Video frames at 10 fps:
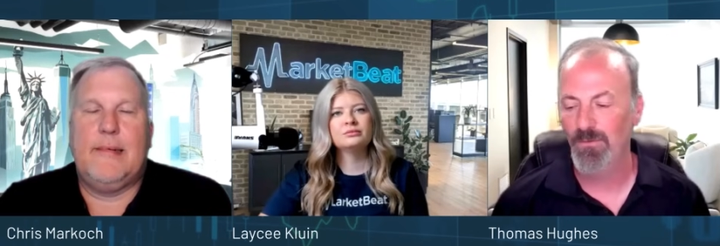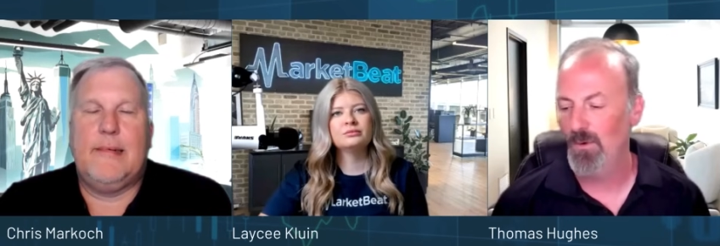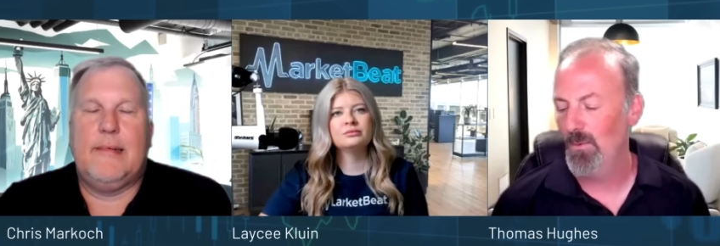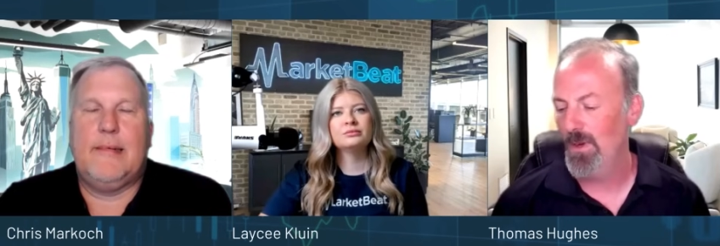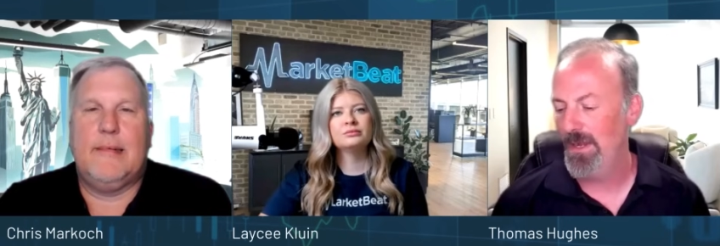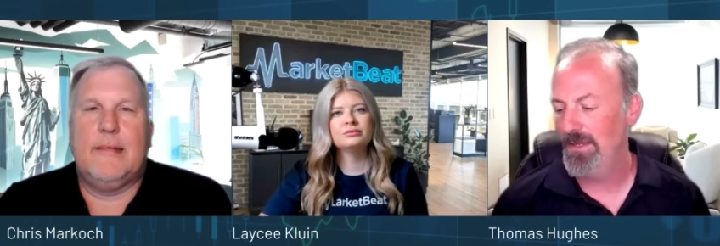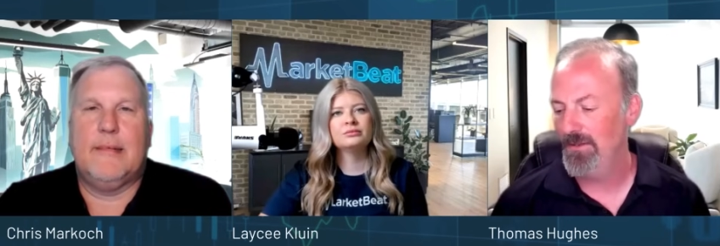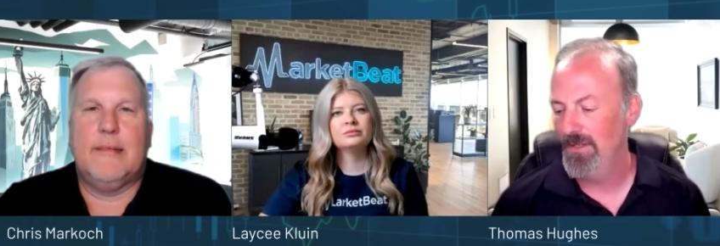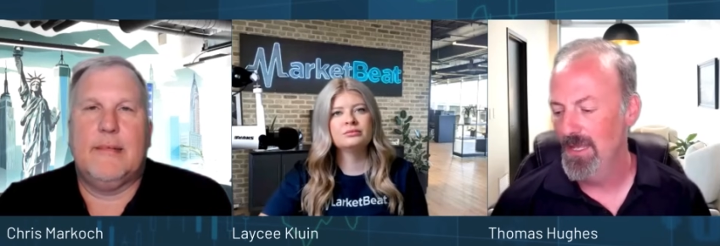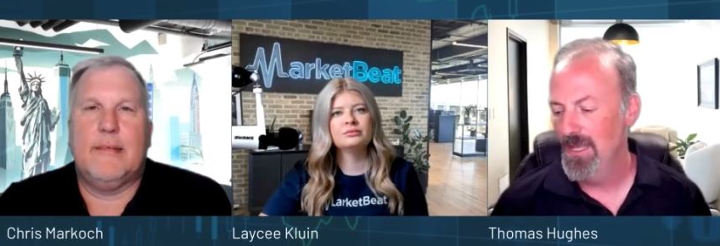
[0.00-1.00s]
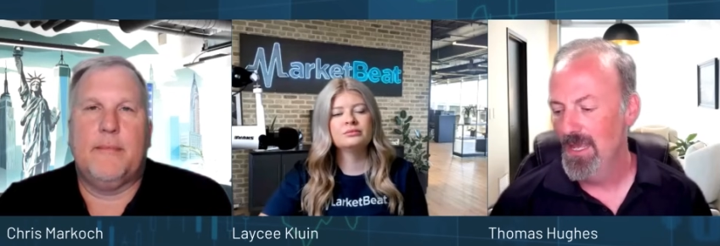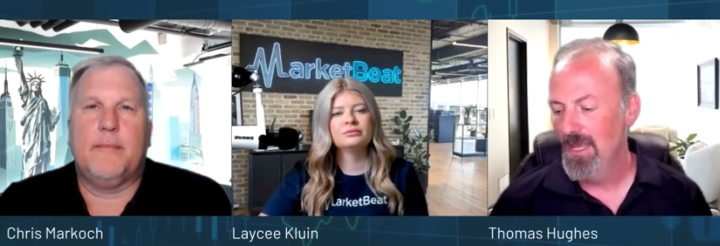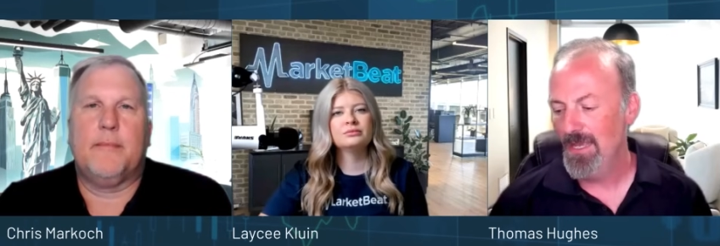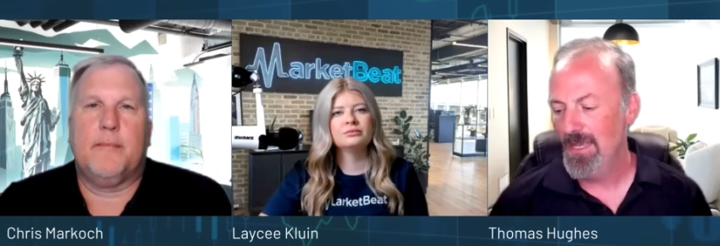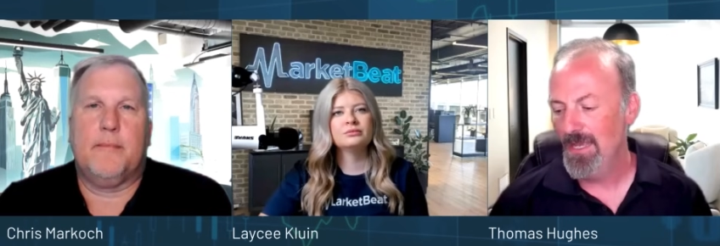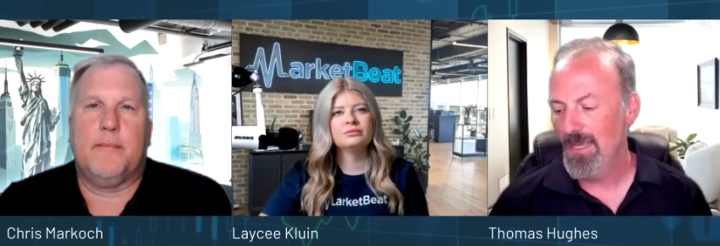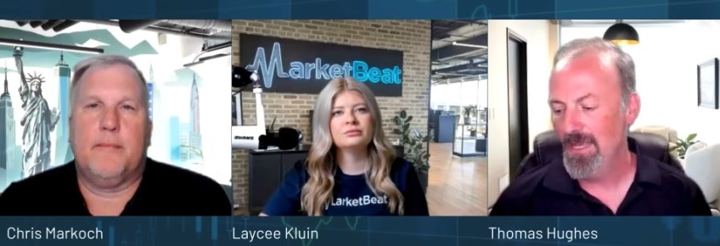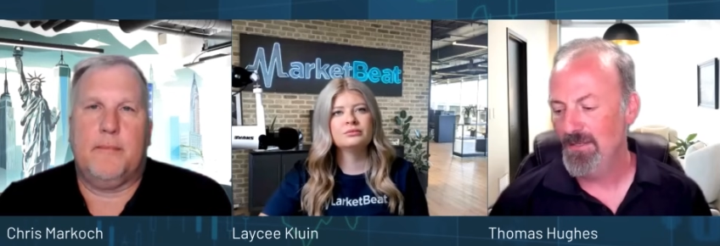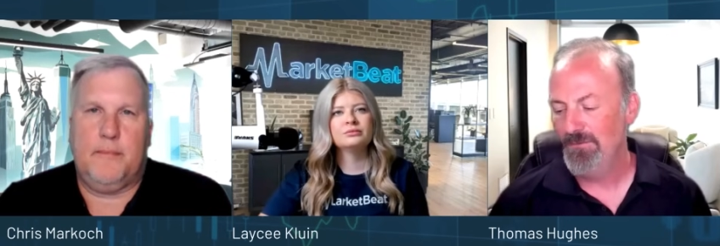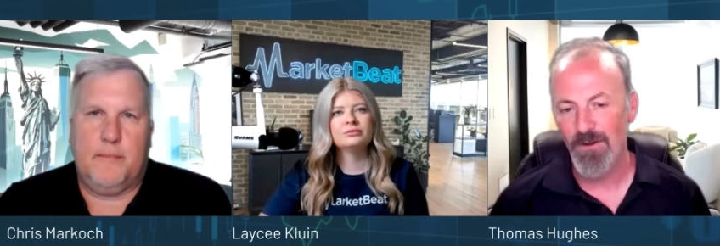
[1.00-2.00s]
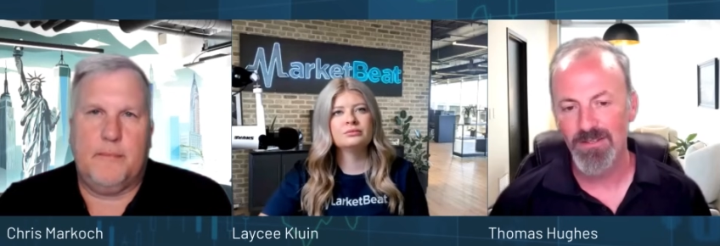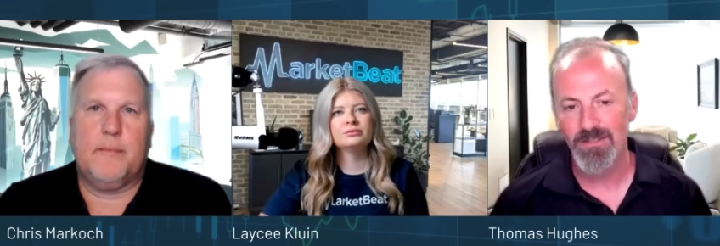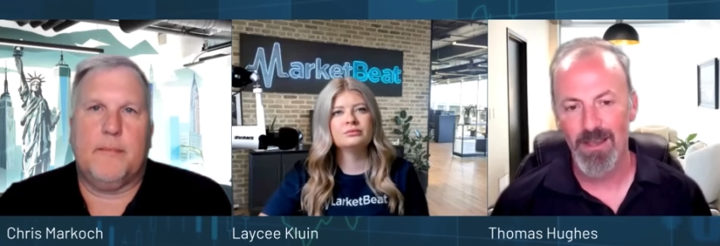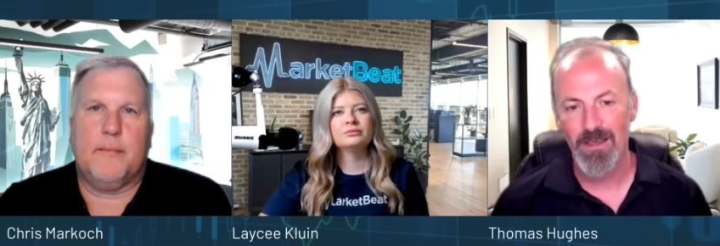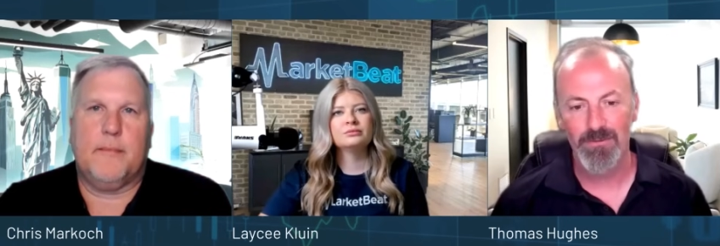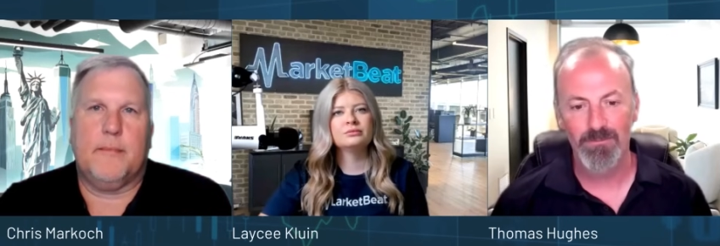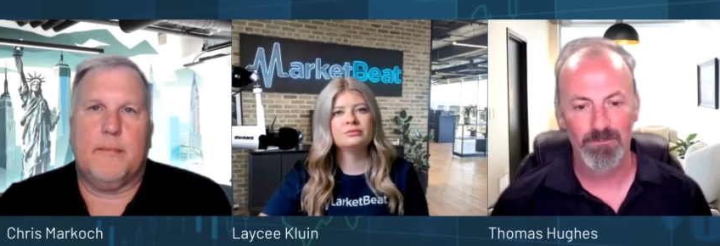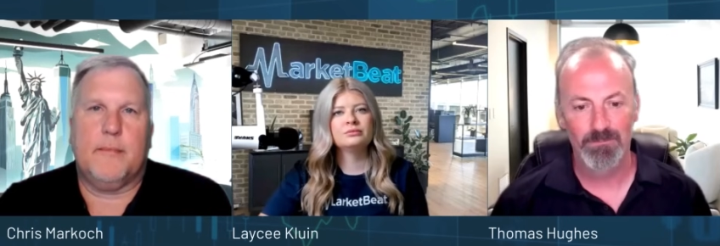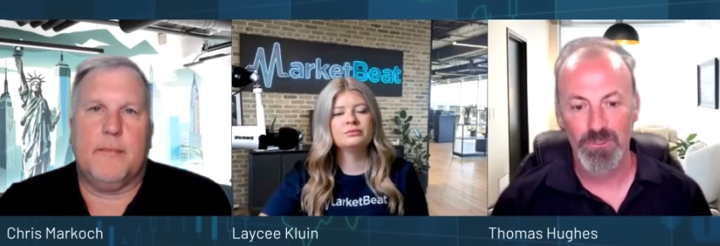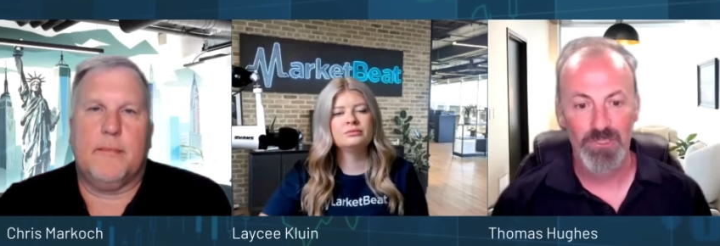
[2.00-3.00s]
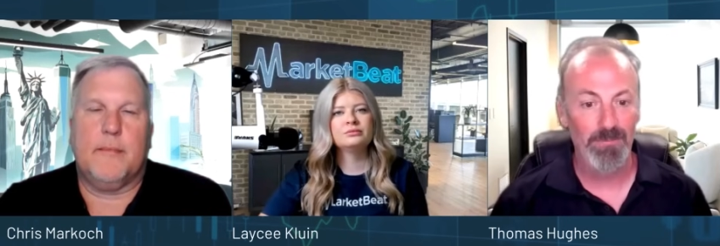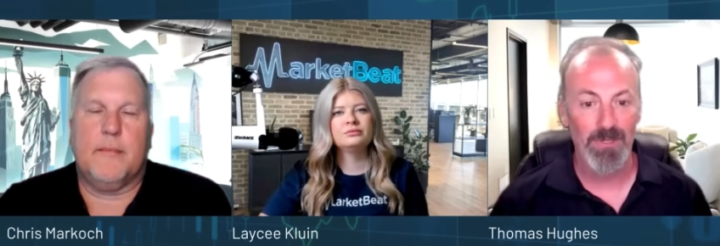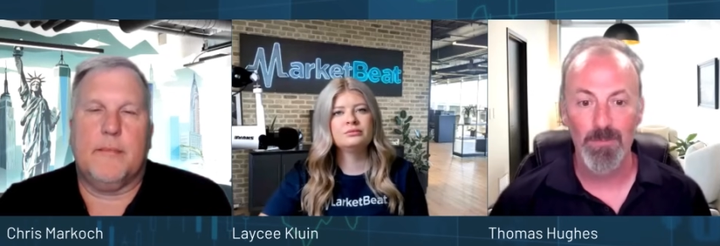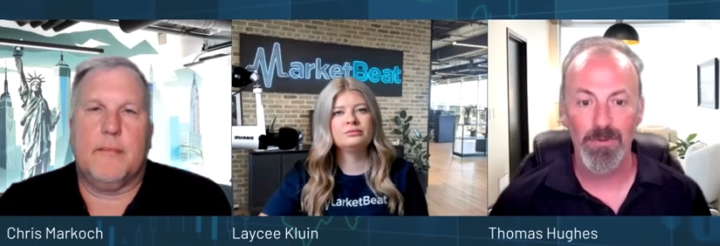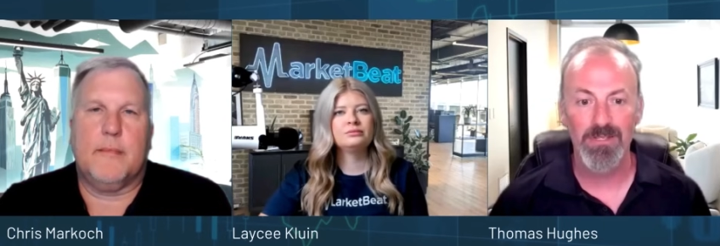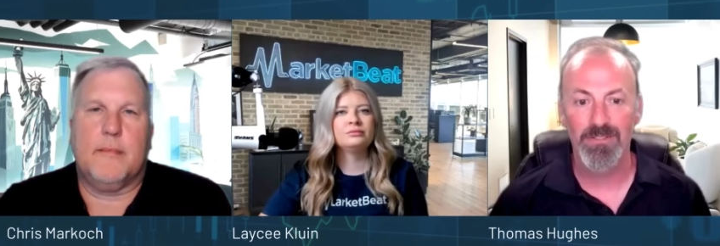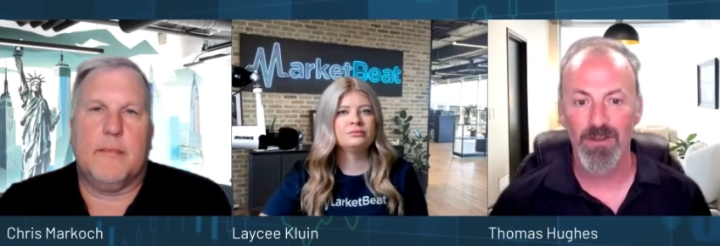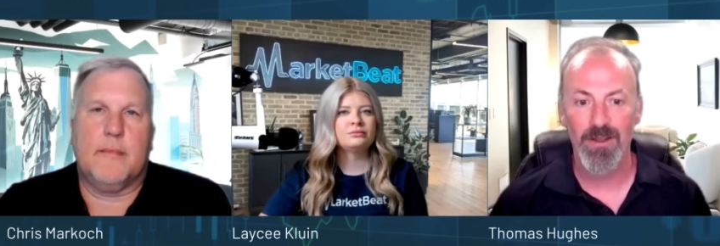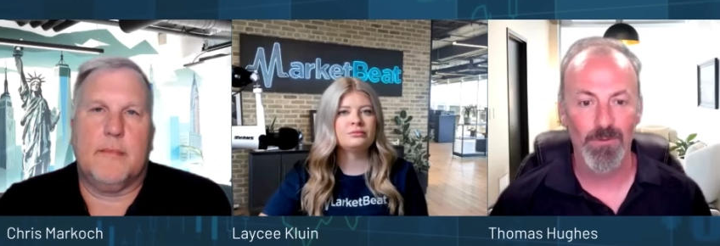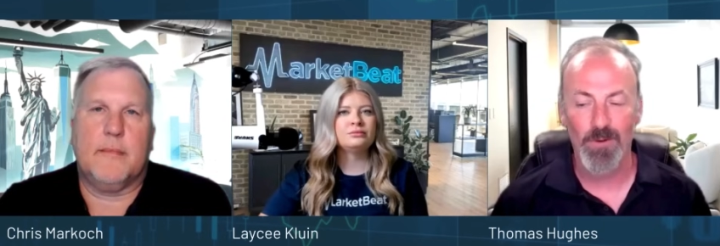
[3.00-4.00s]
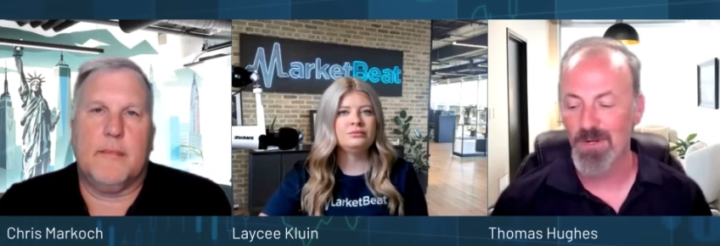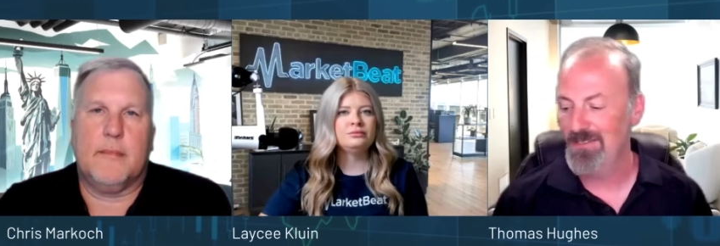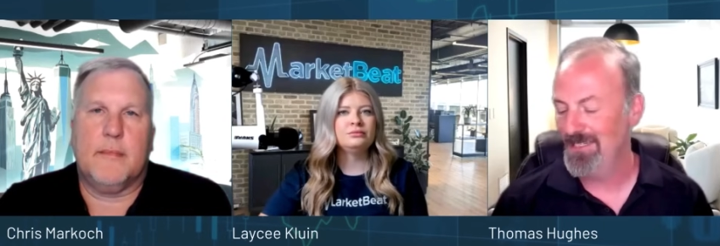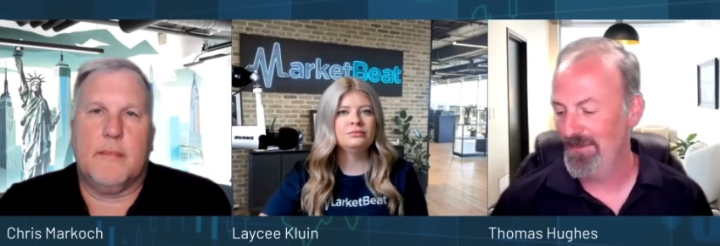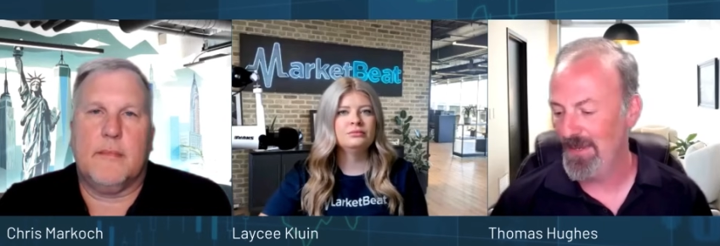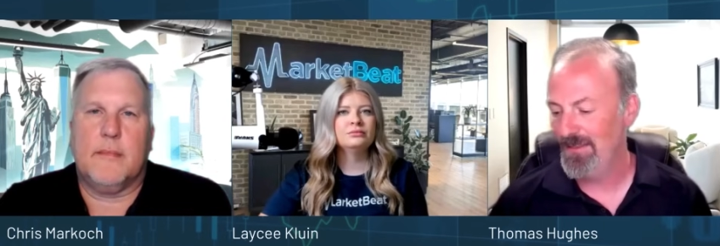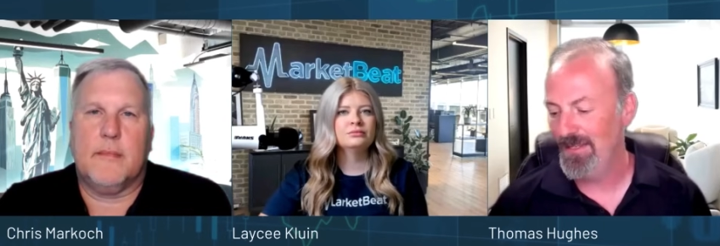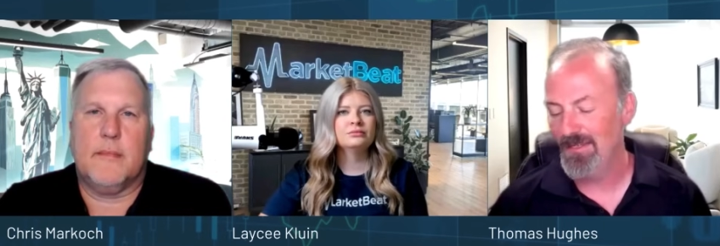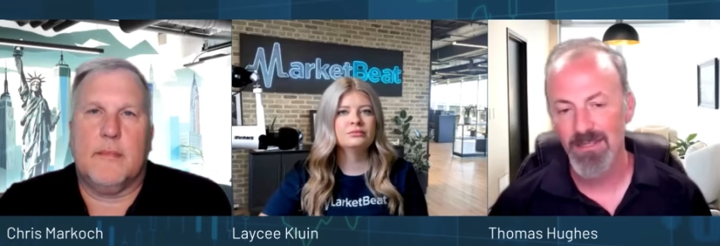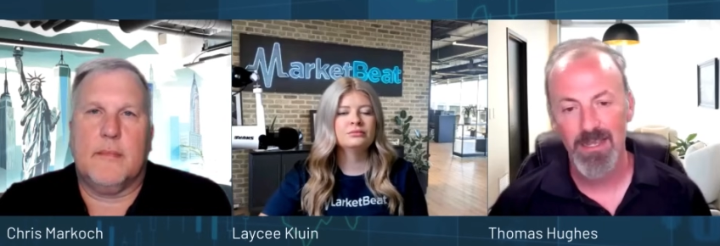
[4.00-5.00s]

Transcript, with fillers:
Speaker 1: for a while. And as far as other chip companies go. I don't know what Chris thinks about this.